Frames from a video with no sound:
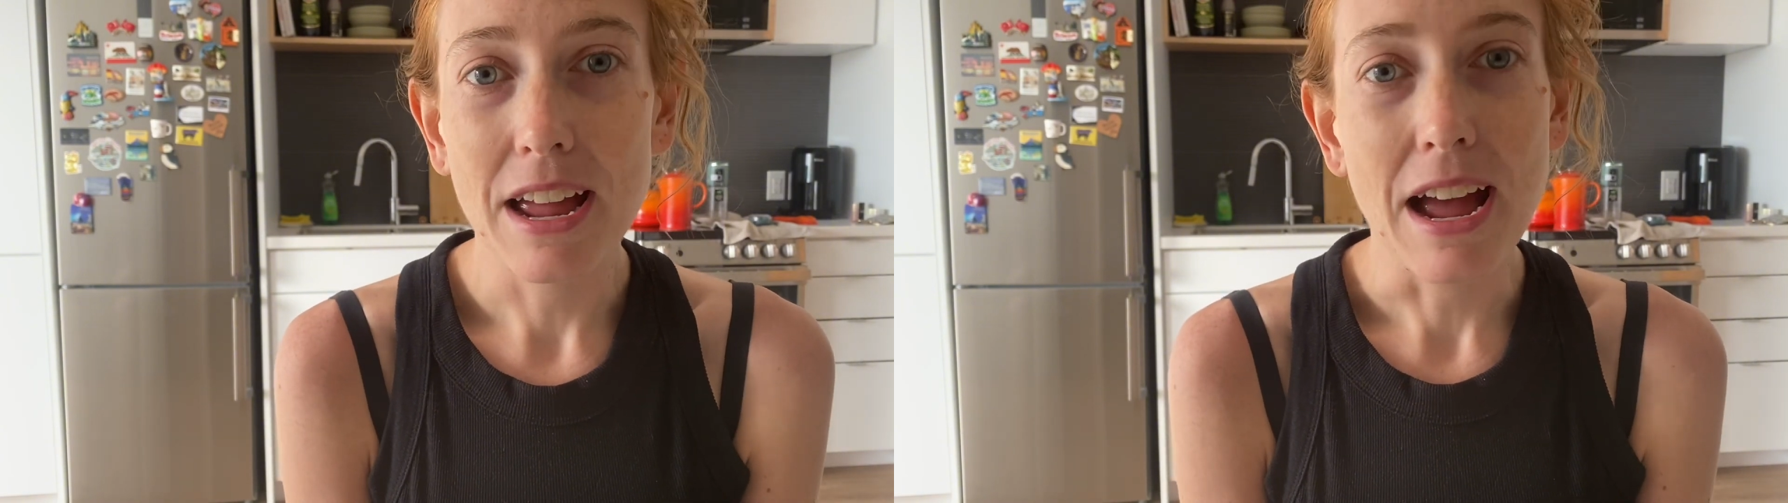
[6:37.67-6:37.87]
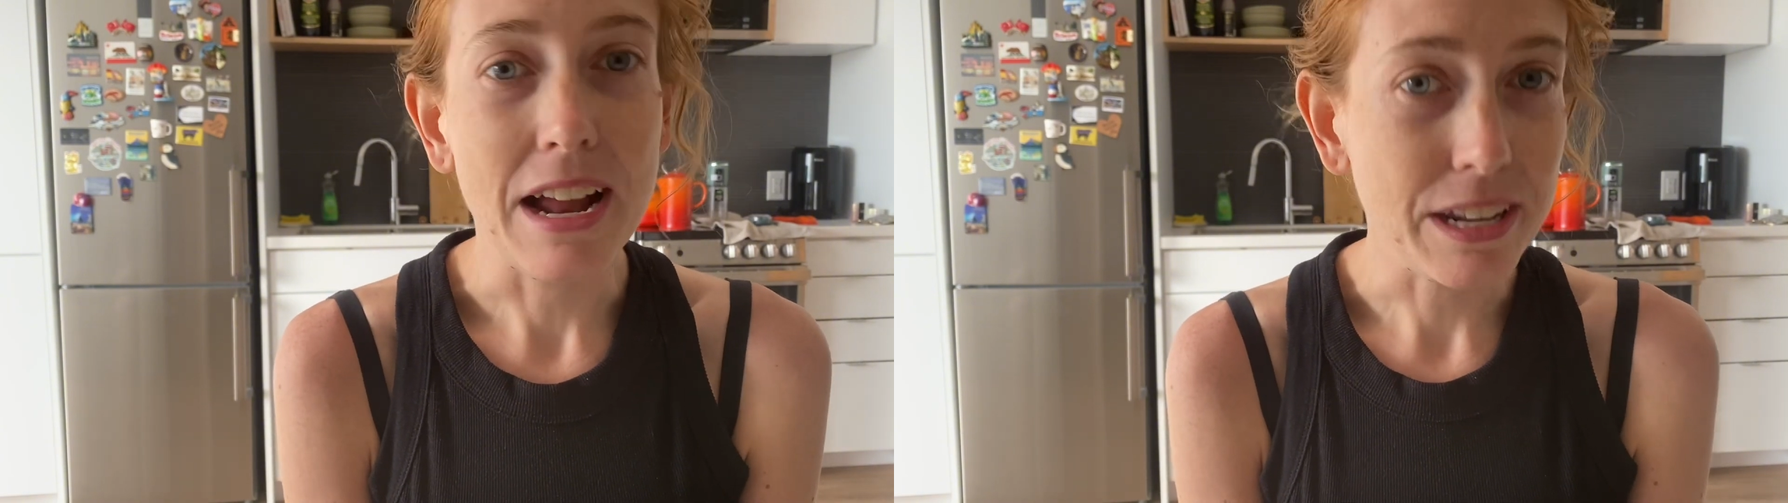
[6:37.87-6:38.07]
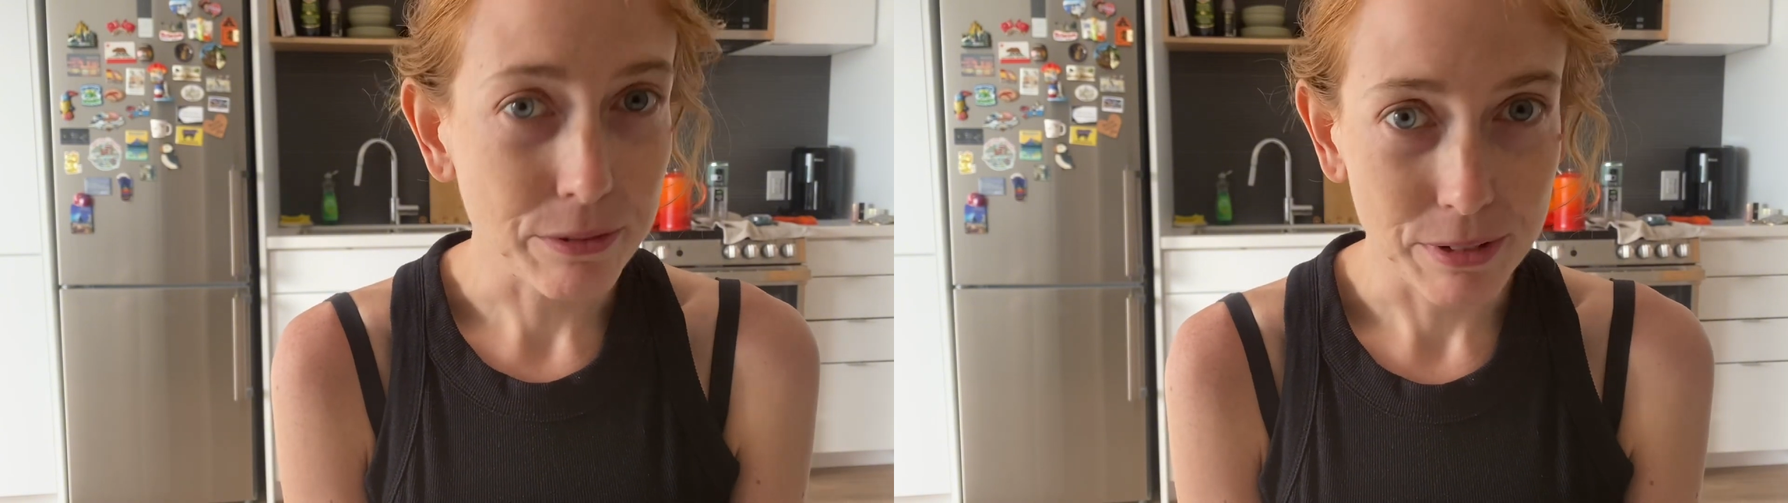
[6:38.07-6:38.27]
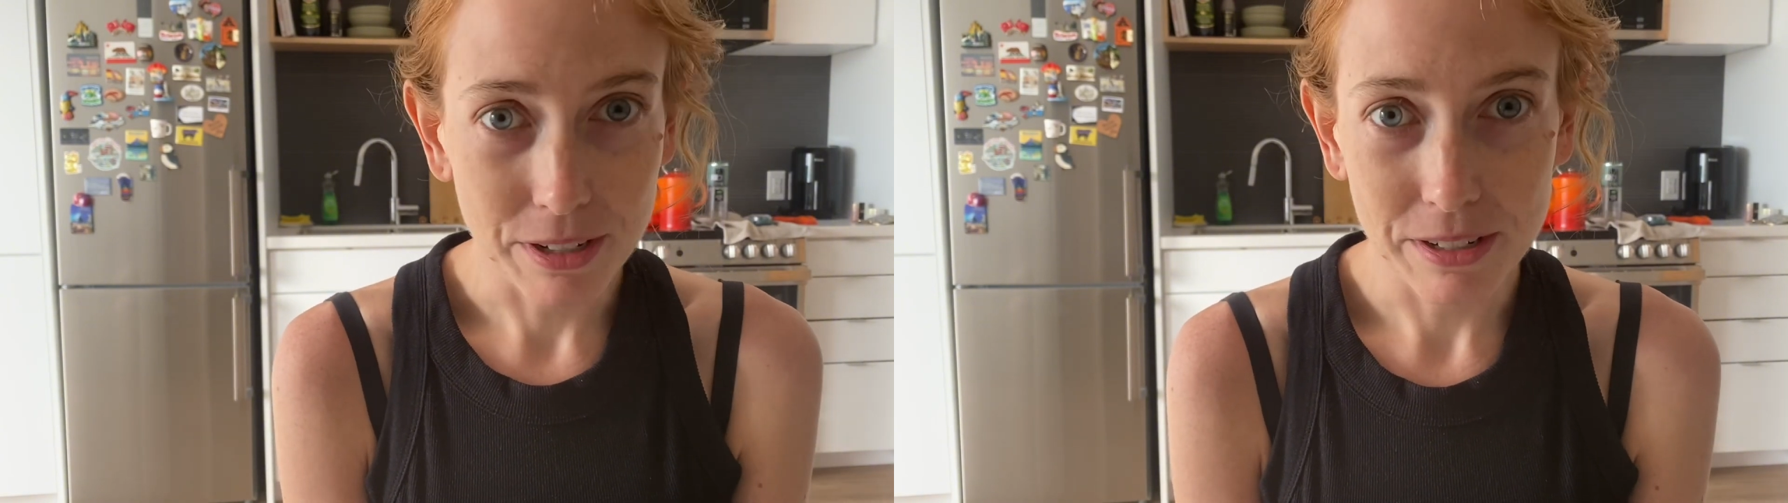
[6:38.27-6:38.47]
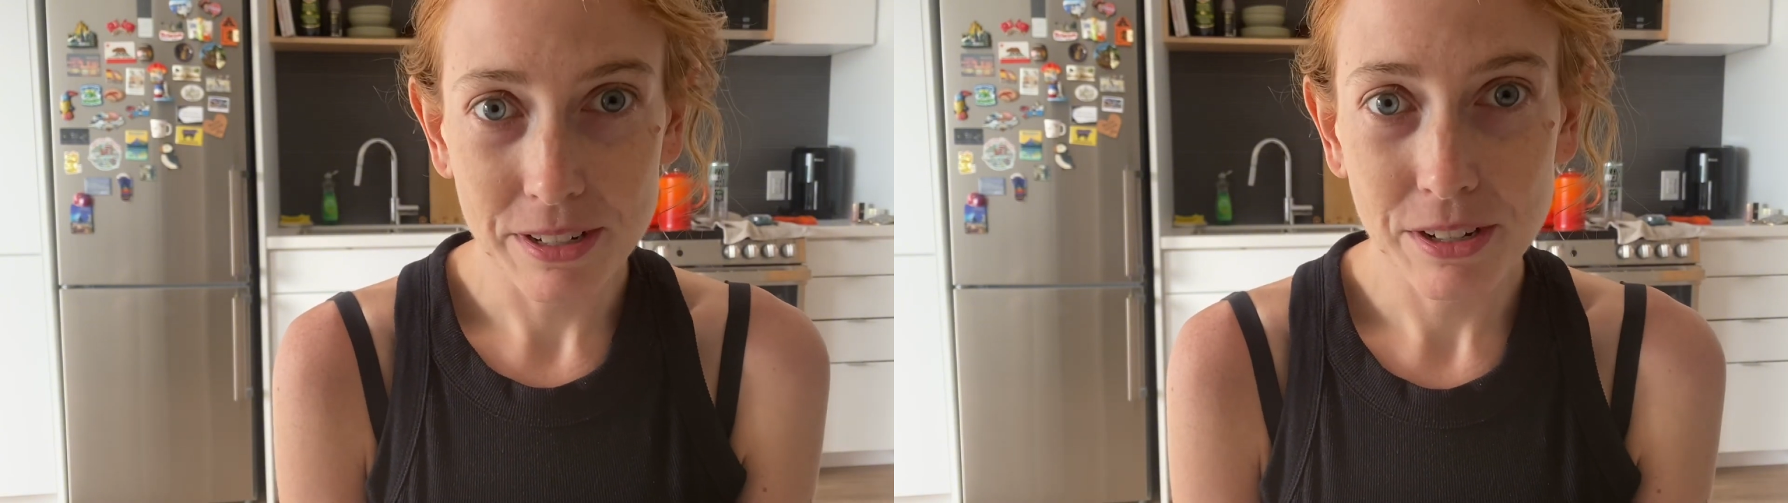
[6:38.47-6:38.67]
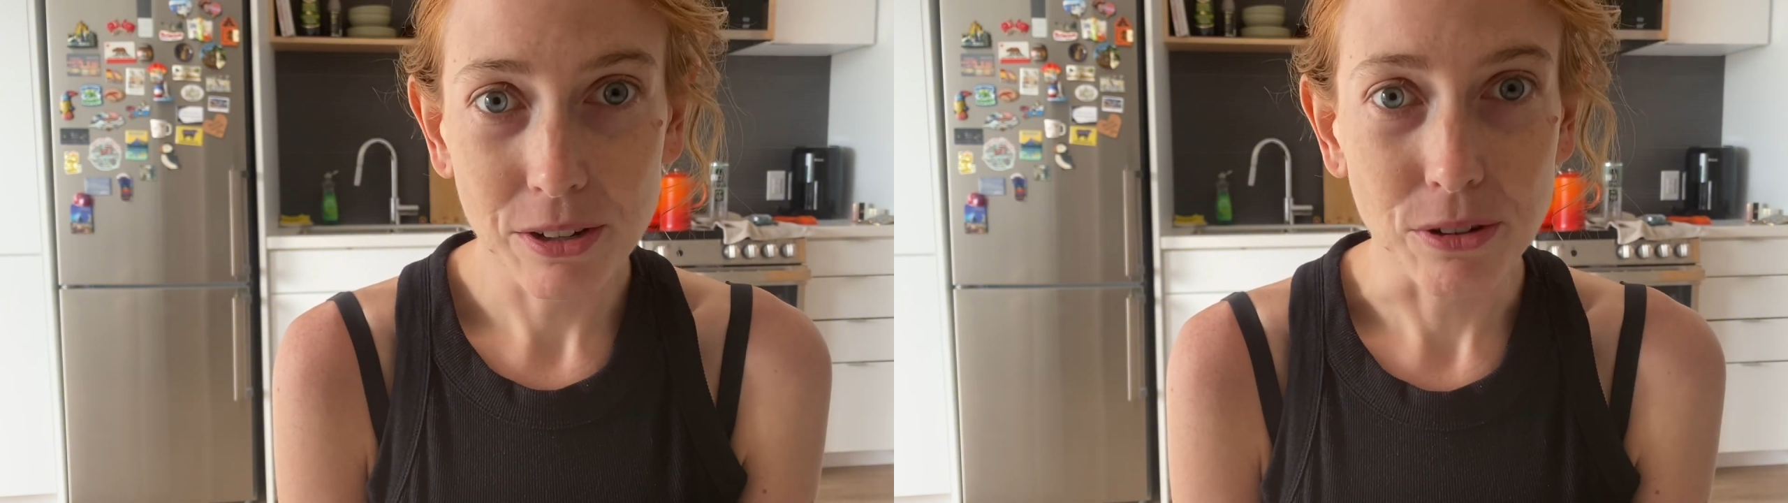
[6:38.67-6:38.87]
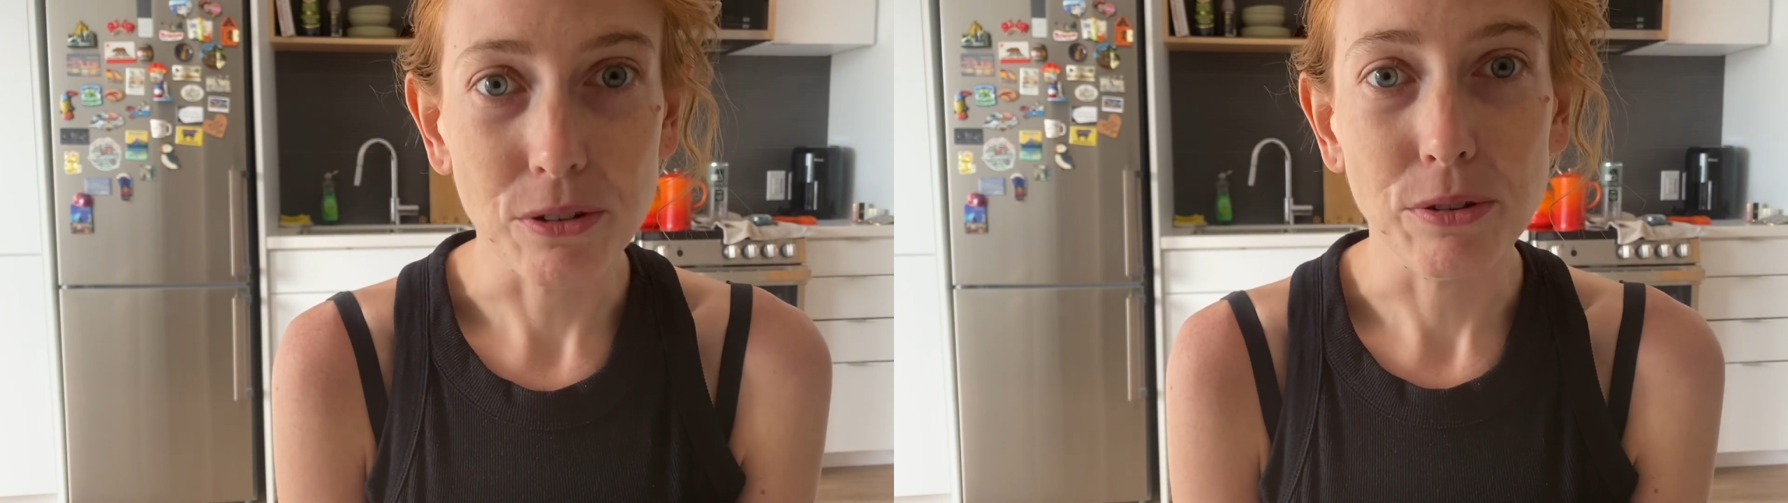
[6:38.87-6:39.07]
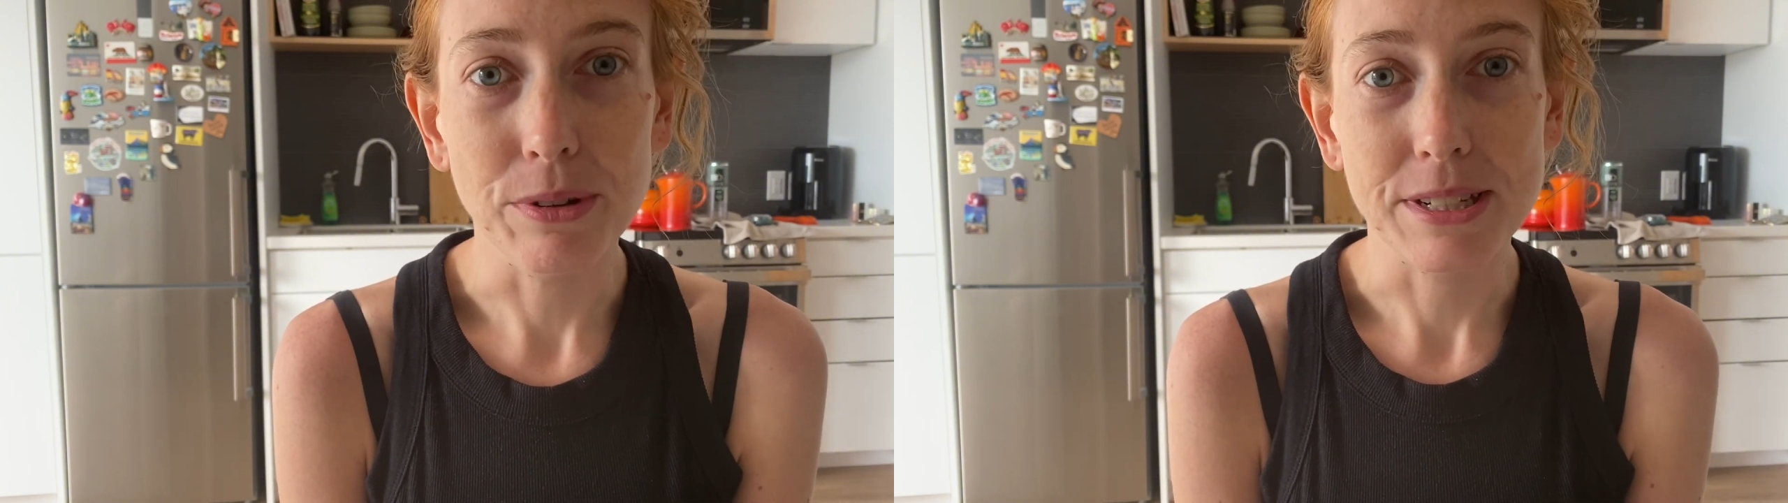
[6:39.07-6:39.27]
anyone
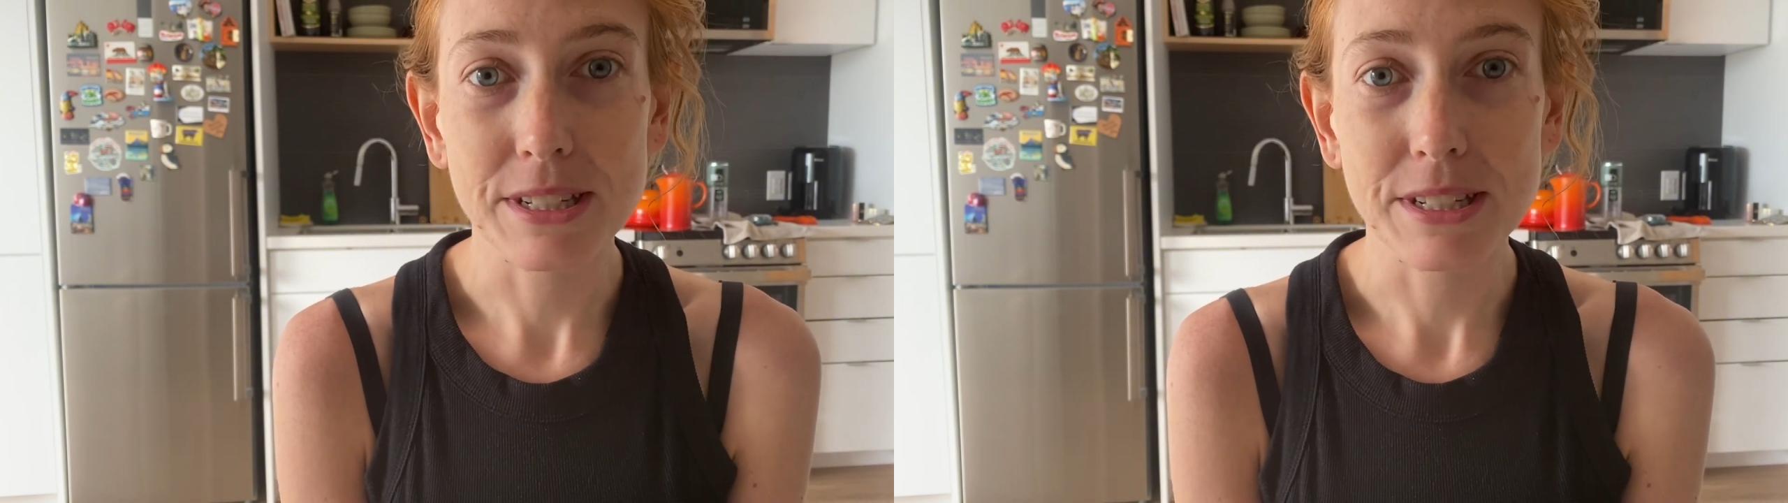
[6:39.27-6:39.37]
who is